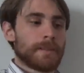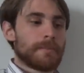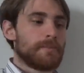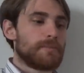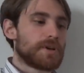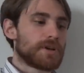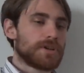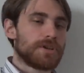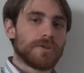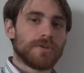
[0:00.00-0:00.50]

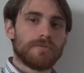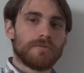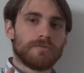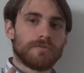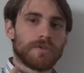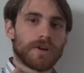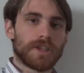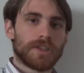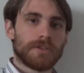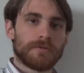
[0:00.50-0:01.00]
but you'll
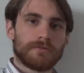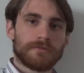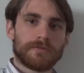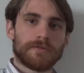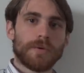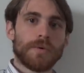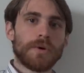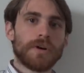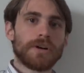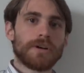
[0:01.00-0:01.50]
run the
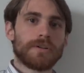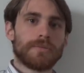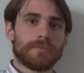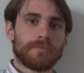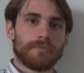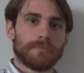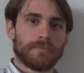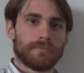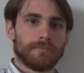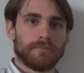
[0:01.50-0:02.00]
four
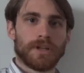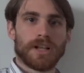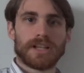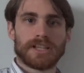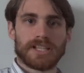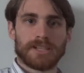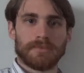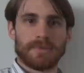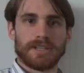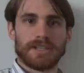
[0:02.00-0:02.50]

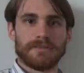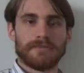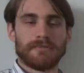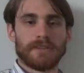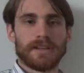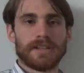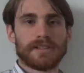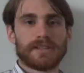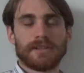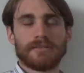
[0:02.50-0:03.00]
Blossoming
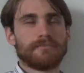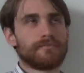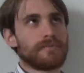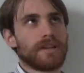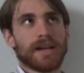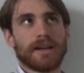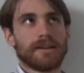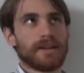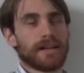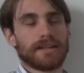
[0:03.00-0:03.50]
Defense,
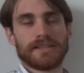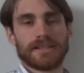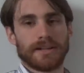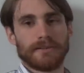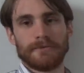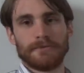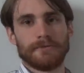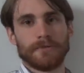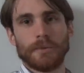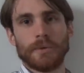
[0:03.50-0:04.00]
and I, I
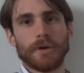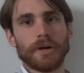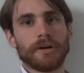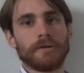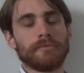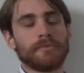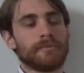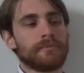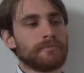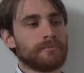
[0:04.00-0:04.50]
say
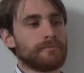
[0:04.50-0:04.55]
four.